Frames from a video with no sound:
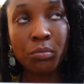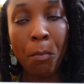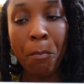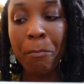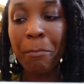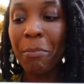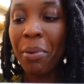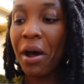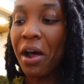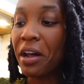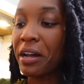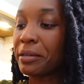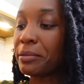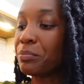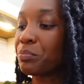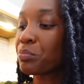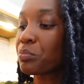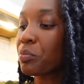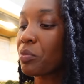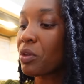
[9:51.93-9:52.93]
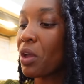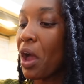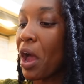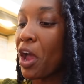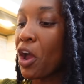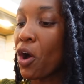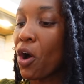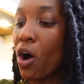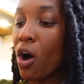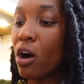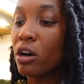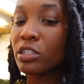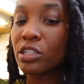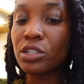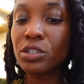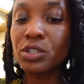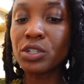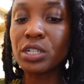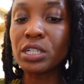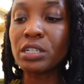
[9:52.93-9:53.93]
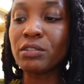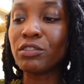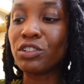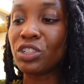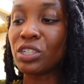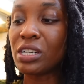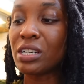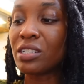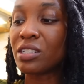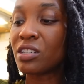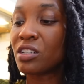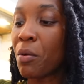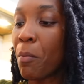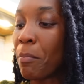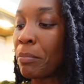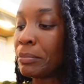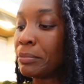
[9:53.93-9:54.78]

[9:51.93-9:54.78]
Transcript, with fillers: But I also could have just